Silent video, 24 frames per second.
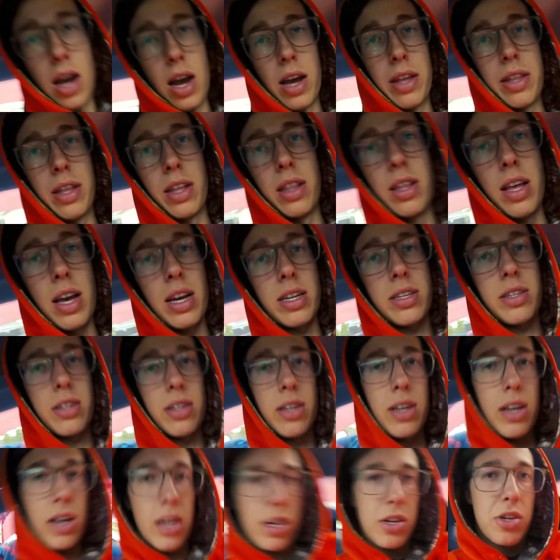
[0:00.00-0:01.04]
And then
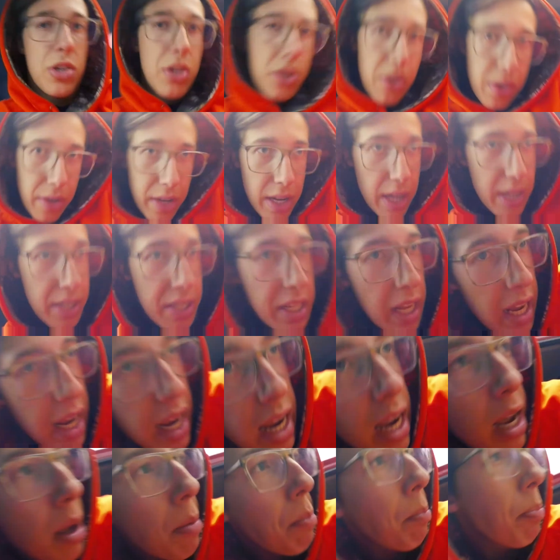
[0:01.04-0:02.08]
lastly, I'll show you guys the
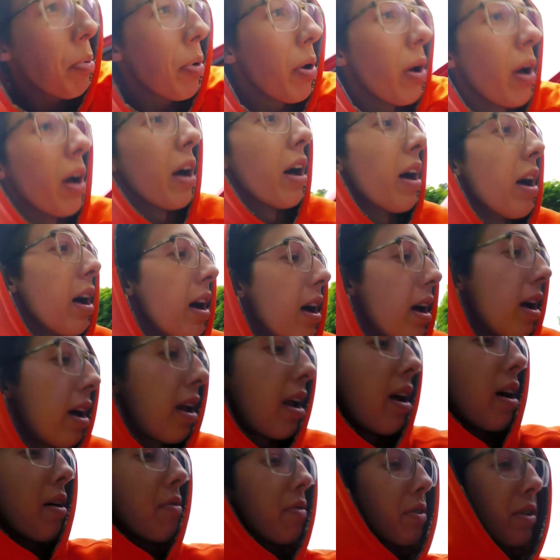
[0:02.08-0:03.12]
amp
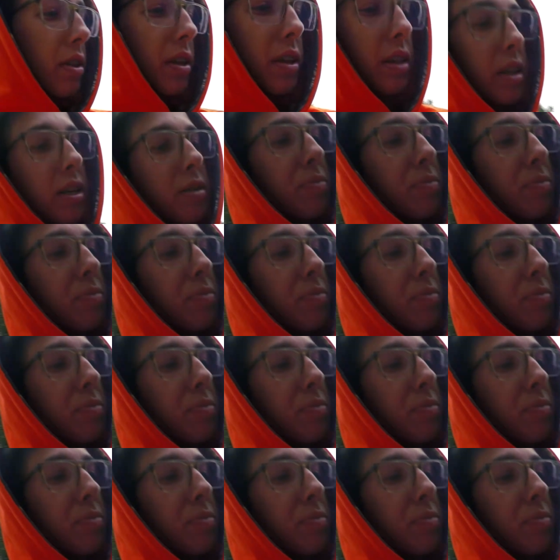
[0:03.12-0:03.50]
and everything that's